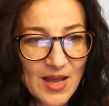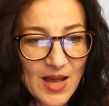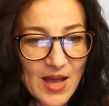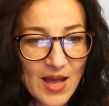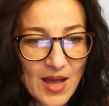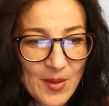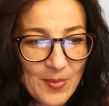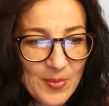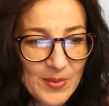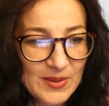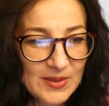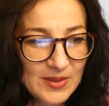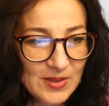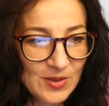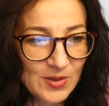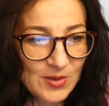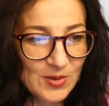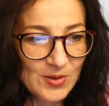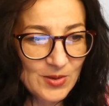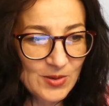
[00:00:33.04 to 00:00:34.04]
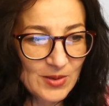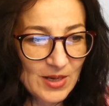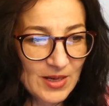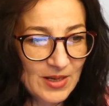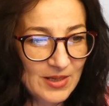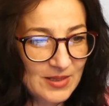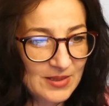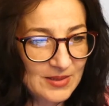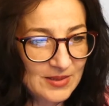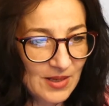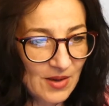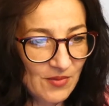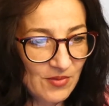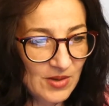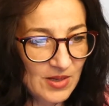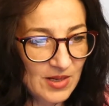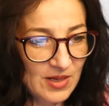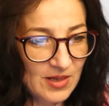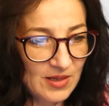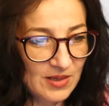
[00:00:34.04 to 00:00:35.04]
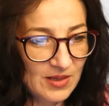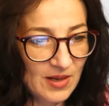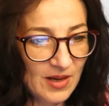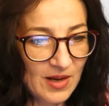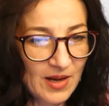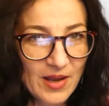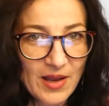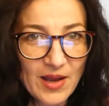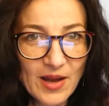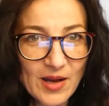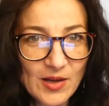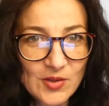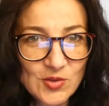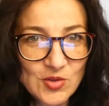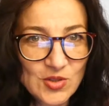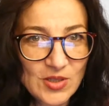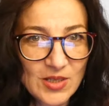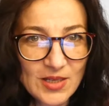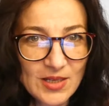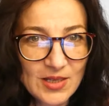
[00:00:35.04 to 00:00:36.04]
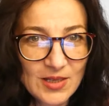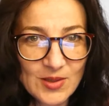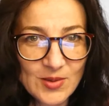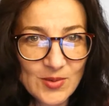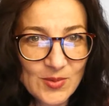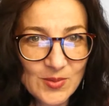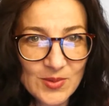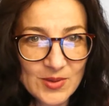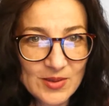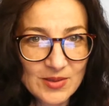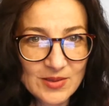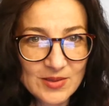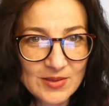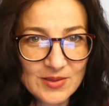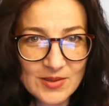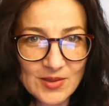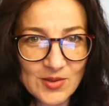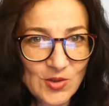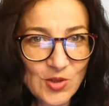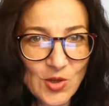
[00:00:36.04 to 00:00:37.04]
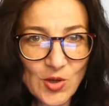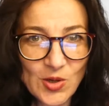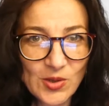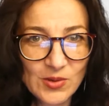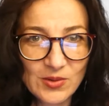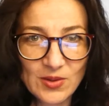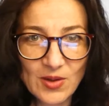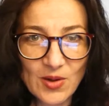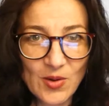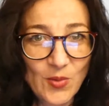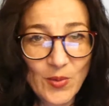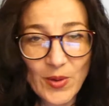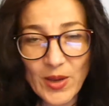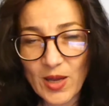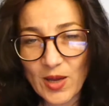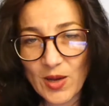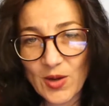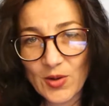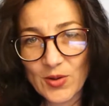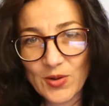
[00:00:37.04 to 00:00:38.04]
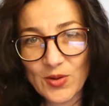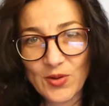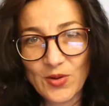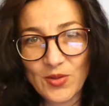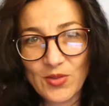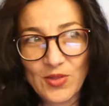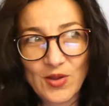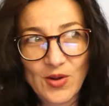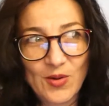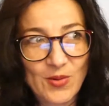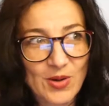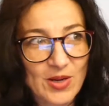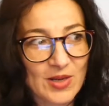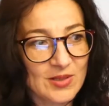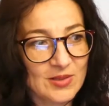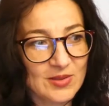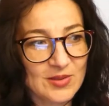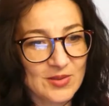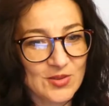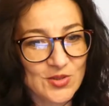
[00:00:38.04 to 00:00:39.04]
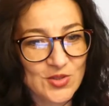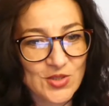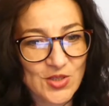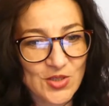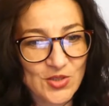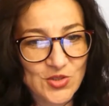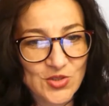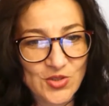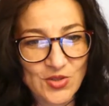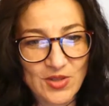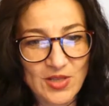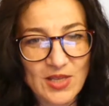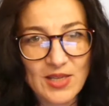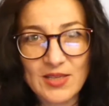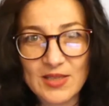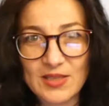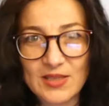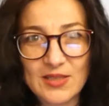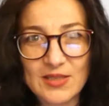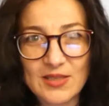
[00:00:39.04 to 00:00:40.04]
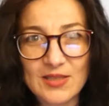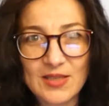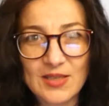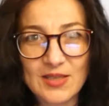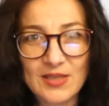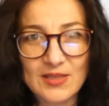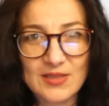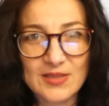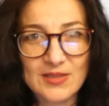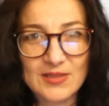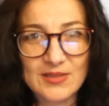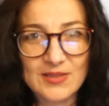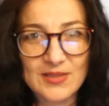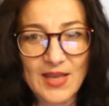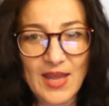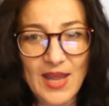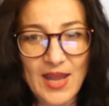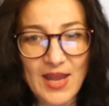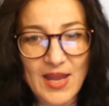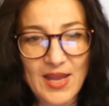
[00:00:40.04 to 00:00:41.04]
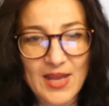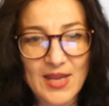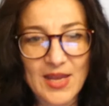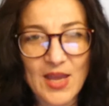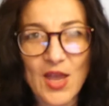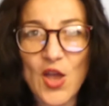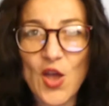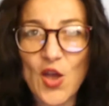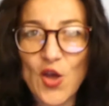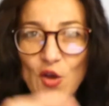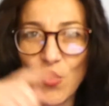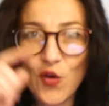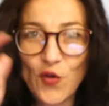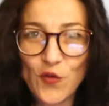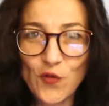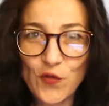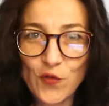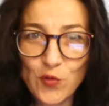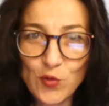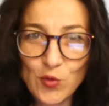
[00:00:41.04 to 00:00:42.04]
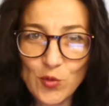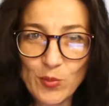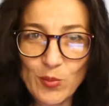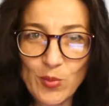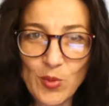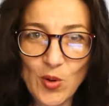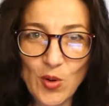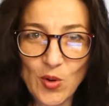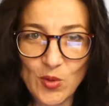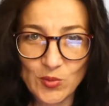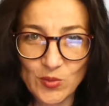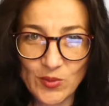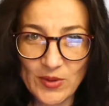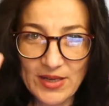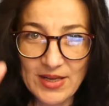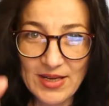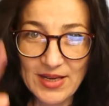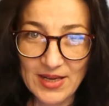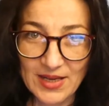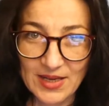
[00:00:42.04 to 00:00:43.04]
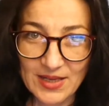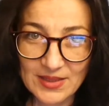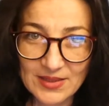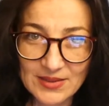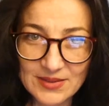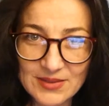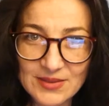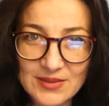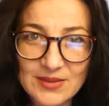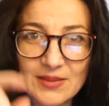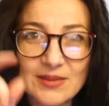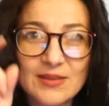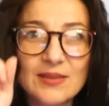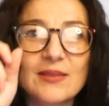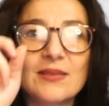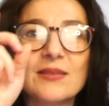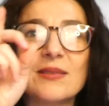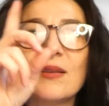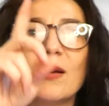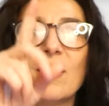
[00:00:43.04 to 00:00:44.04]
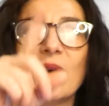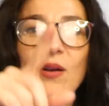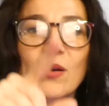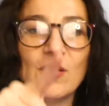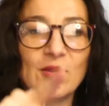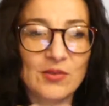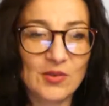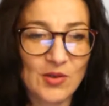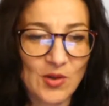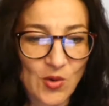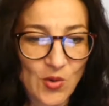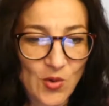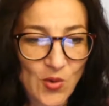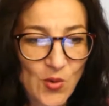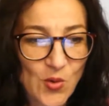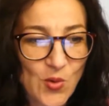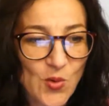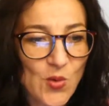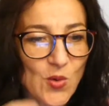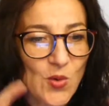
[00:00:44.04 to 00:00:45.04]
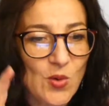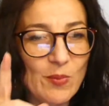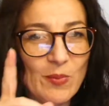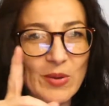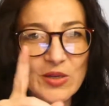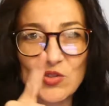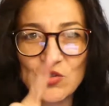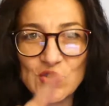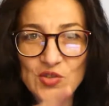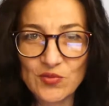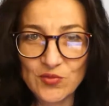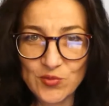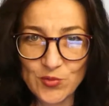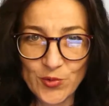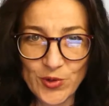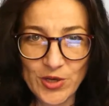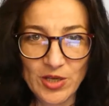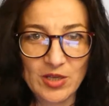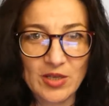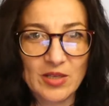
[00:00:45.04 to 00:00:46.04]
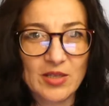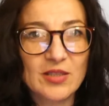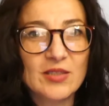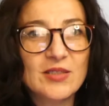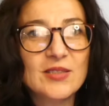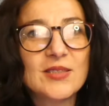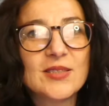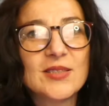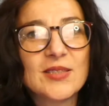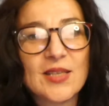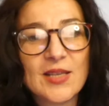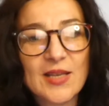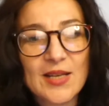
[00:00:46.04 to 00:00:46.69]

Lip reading: up until I discovered it, I actually was not aware there is such a thing as a full-blown list of a whole bunch of words